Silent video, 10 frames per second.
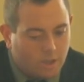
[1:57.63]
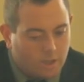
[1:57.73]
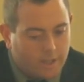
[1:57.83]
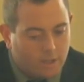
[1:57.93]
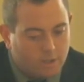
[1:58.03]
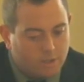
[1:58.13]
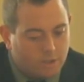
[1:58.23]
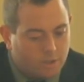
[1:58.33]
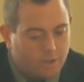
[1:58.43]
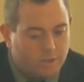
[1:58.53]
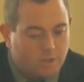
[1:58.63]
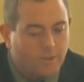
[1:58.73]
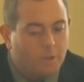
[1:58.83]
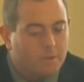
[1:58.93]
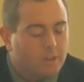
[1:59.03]
a letter to this
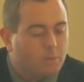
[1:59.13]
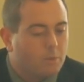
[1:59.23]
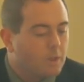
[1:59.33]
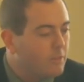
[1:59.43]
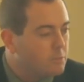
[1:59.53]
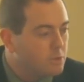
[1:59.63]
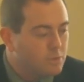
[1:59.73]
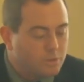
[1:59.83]
development that we will give them